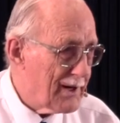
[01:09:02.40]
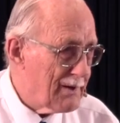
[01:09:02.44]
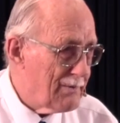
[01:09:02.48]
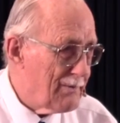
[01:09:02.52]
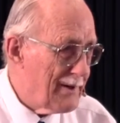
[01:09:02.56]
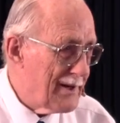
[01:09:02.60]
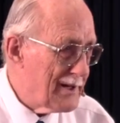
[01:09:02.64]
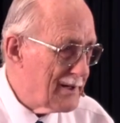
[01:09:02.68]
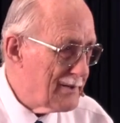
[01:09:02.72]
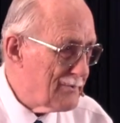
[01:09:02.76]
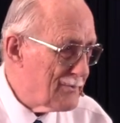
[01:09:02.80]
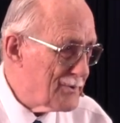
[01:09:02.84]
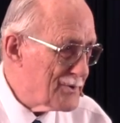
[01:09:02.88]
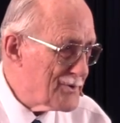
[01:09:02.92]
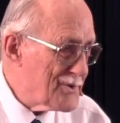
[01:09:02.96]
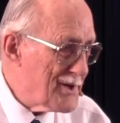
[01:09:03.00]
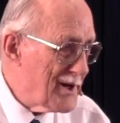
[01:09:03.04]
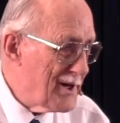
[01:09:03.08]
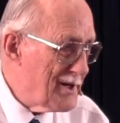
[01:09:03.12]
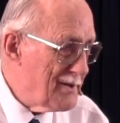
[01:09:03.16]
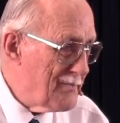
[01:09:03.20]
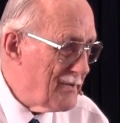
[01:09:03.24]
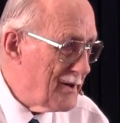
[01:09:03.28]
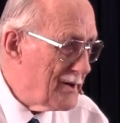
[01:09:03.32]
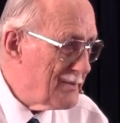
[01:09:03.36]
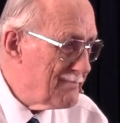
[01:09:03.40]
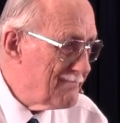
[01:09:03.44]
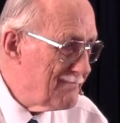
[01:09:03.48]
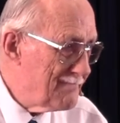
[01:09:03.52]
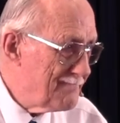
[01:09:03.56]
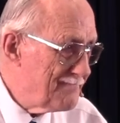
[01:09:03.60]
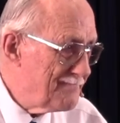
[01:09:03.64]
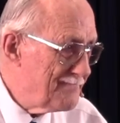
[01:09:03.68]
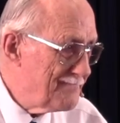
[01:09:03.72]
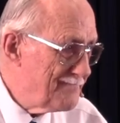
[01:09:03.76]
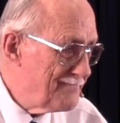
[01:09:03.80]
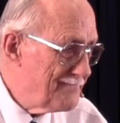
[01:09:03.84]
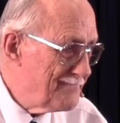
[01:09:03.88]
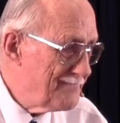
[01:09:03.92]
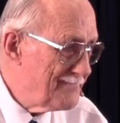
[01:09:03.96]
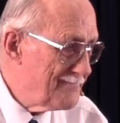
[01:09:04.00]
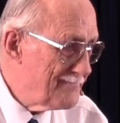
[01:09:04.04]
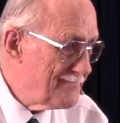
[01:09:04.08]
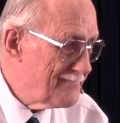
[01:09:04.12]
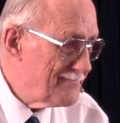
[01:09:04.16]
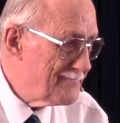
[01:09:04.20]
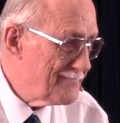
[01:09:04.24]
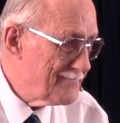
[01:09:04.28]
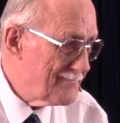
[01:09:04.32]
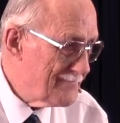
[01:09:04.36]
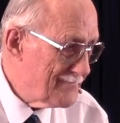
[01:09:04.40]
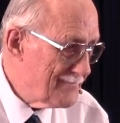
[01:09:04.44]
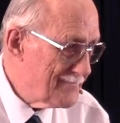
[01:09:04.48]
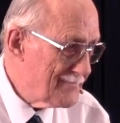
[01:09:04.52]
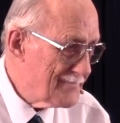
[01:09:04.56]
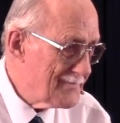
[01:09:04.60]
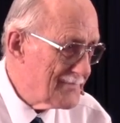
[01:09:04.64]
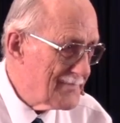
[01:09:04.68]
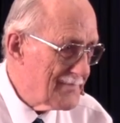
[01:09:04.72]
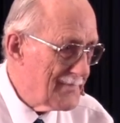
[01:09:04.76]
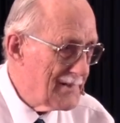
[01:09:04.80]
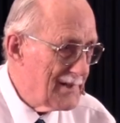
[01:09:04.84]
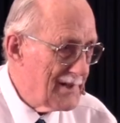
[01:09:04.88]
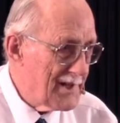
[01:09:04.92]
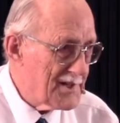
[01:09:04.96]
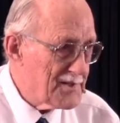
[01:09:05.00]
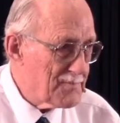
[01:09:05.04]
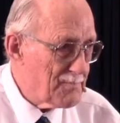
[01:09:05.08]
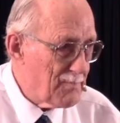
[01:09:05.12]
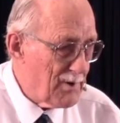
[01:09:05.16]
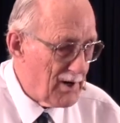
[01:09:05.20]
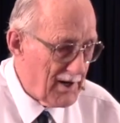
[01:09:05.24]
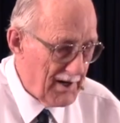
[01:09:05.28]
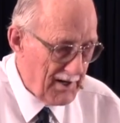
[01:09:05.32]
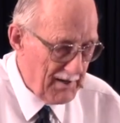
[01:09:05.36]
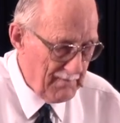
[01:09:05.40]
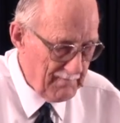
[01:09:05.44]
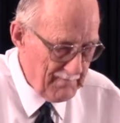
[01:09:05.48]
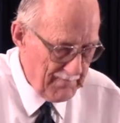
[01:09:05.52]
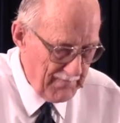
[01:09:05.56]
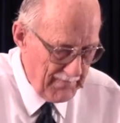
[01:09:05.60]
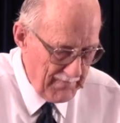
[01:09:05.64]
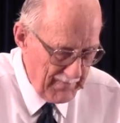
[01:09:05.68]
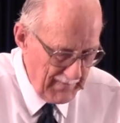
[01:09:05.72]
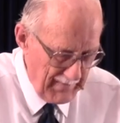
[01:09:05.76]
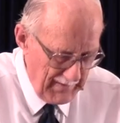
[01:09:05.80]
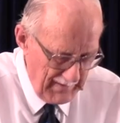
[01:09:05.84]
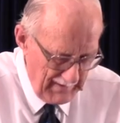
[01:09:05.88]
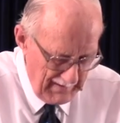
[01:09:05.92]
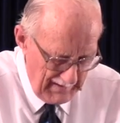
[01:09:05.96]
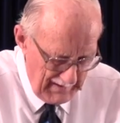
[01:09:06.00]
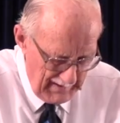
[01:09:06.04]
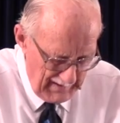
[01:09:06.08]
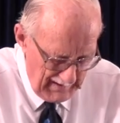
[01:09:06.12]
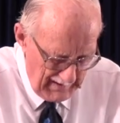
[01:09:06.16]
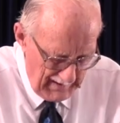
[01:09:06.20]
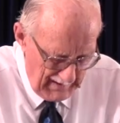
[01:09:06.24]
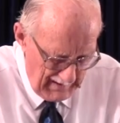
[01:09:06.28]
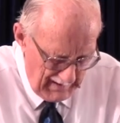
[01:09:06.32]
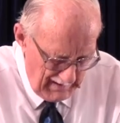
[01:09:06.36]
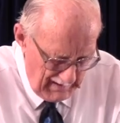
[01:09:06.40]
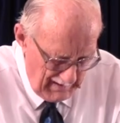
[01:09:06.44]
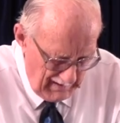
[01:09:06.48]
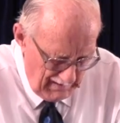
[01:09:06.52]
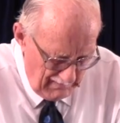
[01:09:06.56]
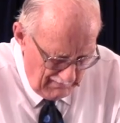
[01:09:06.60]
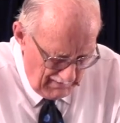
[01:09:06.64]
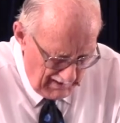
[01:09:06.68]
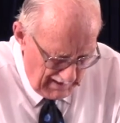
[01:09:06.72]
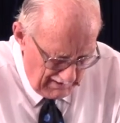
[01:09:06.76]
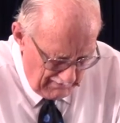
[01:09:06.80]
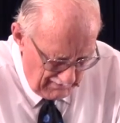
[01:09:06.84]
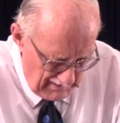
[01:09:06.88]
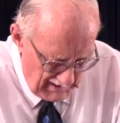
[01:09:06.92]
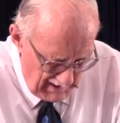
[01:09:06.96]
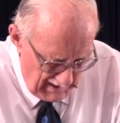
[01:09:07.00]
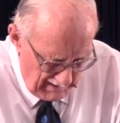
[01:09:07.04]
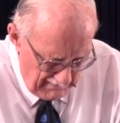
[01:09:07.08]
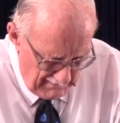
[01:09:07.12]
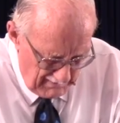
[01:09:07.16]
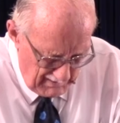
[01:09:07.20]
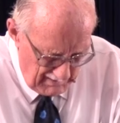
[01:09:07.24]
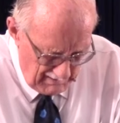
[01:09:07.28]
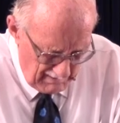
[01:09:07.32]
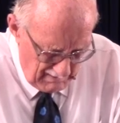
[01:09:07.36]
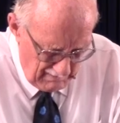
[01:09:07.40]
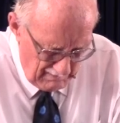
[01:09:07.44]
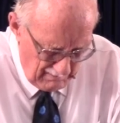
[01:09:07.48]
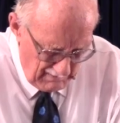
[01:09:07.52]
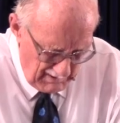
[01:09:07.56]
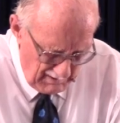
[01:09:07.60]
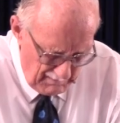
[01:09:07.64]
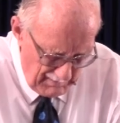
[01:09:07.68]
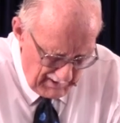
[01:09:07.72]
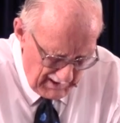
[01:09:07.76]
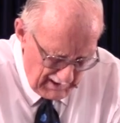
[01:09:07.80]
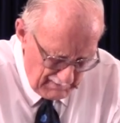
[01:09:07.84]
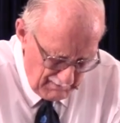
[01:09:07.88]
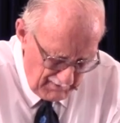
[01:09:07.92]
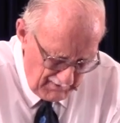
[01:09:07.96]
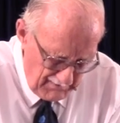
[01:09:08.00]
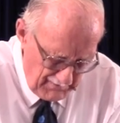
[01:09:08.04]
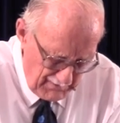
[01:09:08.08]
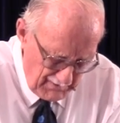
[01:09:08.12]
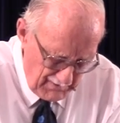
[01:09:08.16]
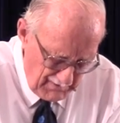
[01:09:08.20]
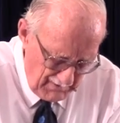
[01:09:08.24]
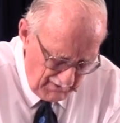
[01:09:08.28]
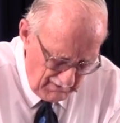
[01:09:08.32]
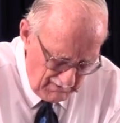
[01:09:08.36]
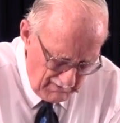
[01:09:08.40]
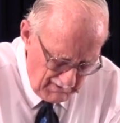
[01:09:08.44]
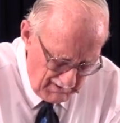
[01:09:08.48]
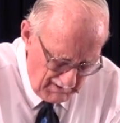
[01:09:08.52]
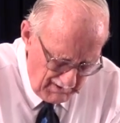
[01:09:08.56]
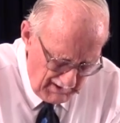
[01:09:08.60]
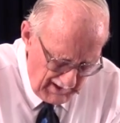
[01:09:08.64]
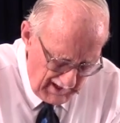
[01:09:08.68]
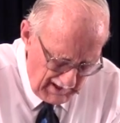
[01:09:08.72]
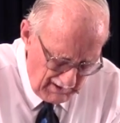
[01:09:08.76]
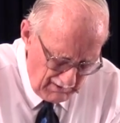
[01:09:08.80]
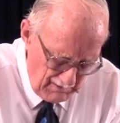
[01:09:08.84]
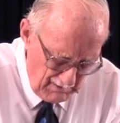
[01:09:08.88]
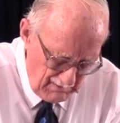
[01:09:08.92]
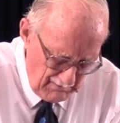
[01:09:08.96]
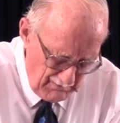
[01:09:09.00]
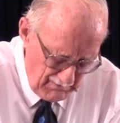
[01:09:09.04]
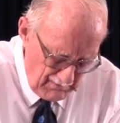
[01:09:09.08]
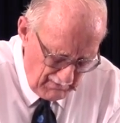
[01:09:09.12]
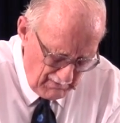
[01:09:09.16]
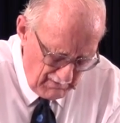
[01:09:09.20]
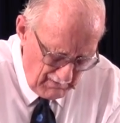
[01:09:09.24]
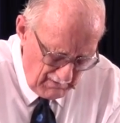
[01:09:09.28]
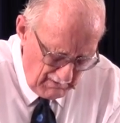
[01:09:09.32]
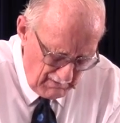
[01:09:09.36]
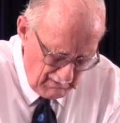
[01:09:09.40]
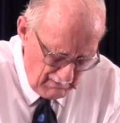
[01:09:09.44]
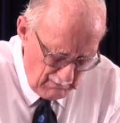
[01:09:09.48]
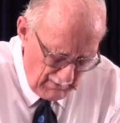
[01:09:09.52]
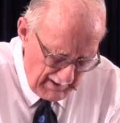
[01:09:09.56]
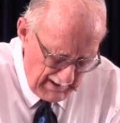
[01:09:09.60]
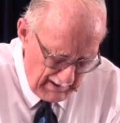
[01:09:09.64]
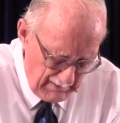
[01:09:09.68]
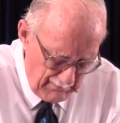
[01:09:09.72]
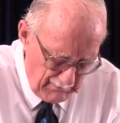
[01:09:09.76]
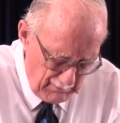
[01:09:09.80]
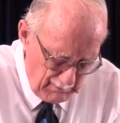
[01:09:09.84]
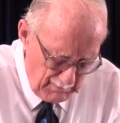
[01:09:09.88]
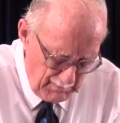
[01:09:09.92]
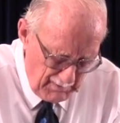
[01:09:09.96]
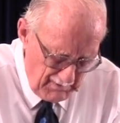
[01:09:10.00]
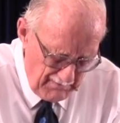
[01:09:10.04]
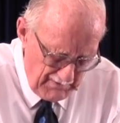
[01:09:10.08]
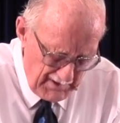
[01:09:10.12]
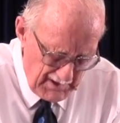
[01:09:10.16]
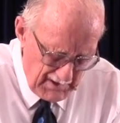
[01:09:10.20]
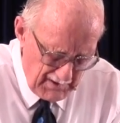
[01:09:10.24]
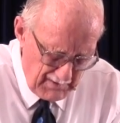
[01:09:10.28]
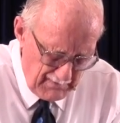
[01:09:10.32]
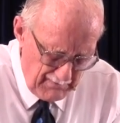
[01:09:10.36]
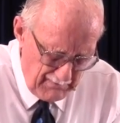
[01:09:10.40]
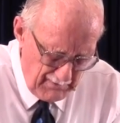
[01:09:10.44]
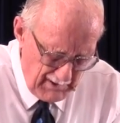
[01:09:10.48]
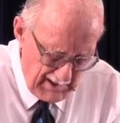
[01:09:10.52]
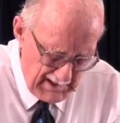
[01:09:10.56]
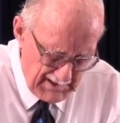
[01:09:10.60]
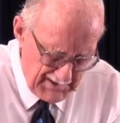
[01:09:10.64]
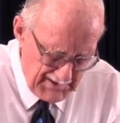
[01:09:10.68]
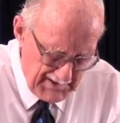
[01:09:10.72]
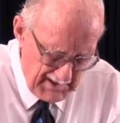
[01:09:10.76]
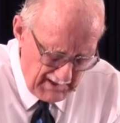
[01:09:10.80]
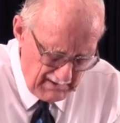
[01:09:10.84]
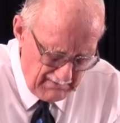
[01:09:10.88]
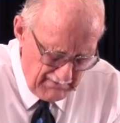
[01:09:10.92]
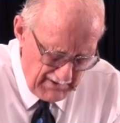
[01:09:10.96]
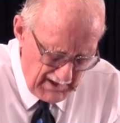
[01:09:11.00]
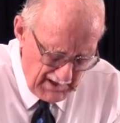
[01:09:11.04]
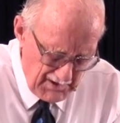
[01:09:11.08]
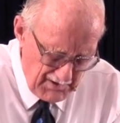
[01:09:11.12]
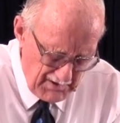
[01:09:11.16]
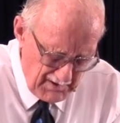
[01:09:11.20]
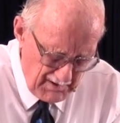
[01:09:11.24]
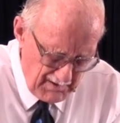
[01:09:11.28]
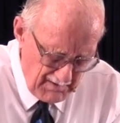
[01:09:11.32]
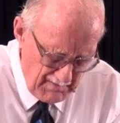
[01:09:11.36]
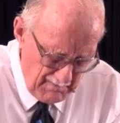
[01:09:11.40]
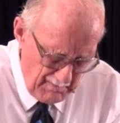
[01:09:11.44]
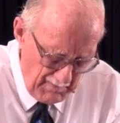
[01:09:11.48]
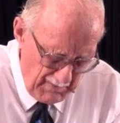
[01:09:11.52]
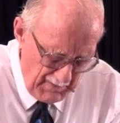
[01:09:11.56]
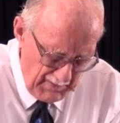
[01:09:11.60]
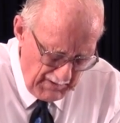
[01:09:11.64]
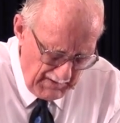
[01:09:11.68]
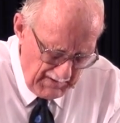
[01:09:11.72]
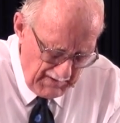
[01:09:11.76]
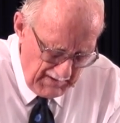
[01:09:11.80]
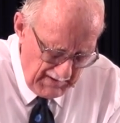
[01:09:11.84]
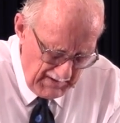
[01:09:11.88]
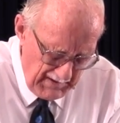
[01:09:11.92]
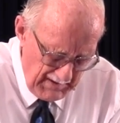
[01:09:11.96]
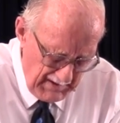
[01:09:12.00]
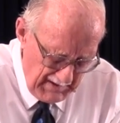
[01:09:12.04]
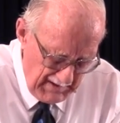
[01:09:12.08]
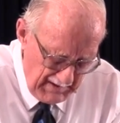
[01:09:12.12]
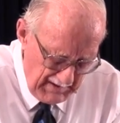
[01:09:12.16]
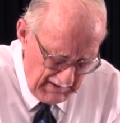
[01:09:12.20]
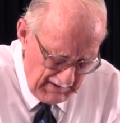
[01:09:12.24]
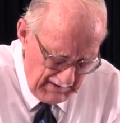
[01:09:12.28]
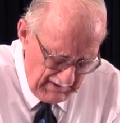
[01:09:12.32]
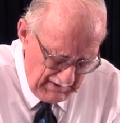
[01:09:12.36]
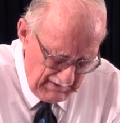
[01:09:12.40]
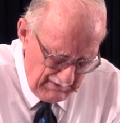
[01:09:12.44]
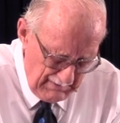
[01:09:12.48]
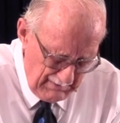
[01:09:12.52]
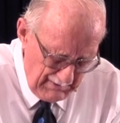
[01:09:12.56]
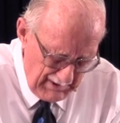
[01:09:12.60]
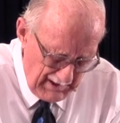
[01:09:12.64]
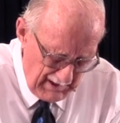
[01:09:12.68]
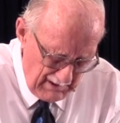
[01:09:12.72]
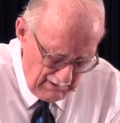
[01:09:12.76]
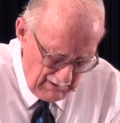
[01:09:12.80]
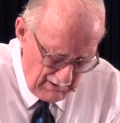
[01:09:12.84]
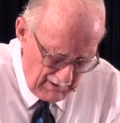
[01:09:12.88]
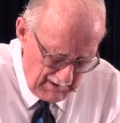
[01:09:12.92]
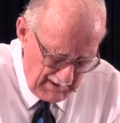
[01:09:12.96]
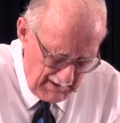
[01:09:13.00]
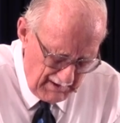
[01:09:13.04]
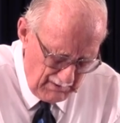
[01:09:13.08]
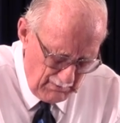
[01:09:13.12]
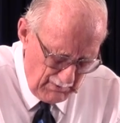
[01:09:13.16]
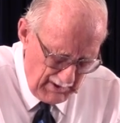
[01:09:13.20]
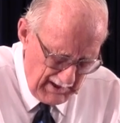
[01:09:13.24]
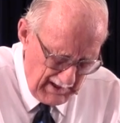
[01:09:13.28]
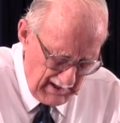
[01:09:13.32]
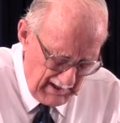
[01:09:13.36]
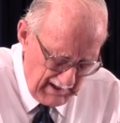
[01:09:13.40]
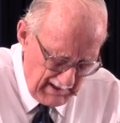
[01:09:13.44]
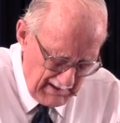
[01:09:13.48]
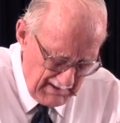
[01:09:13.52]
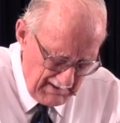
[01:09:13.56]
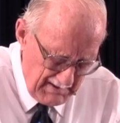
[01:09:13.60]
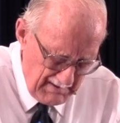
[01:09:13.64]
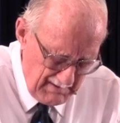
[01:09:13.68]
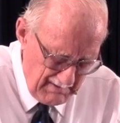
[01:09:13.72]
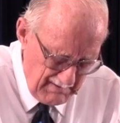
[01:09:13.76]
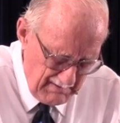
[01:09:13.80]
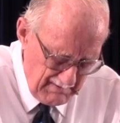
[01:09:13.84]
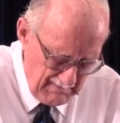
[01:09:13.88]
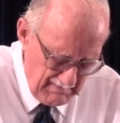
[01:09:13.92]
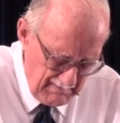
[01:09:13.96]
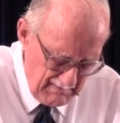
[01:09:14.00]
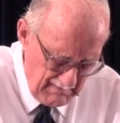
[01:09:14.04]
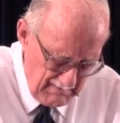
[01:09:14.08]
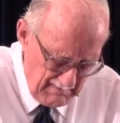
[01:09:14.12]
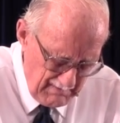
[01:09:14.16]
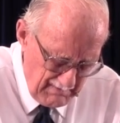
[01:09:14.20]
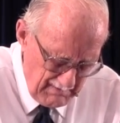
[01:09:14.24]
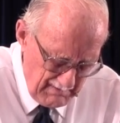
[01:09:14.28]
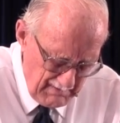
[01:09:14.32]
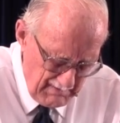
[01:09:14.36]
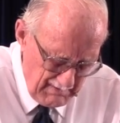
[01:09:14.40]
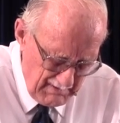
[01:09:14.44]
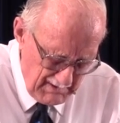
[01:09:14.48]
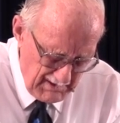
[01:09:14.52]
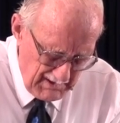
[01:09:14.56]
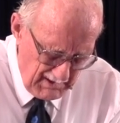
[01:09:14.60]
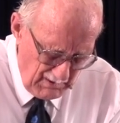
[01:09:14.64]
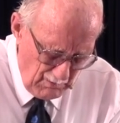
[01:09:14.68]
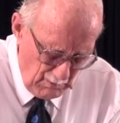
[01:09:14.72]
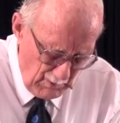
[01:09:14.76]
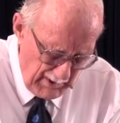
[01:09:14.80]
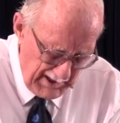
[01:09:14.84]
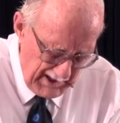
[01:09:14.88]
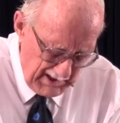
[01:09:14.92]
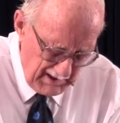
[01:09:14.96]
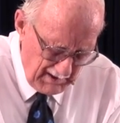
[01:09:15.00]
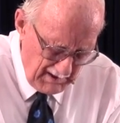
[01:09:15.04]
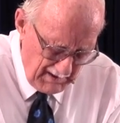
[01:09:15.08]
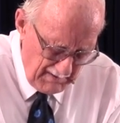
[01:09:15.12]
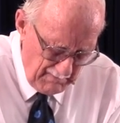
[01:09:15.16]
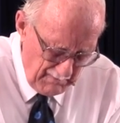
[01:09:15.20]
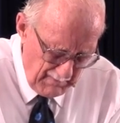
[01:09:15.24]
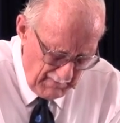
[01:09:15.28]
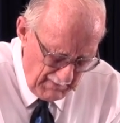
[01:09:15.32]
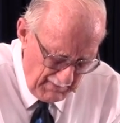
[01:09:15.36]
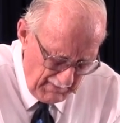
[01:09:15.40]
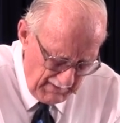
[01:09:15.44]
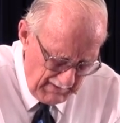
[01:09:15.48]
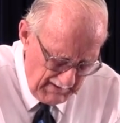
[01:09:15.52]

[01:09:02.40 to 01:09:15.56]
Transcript: What a wonderful Savior. Let's pray. Father in heaven, we bow before you and thank you for your wonderful provision for our salvation. We know, Lord, that we are so weak.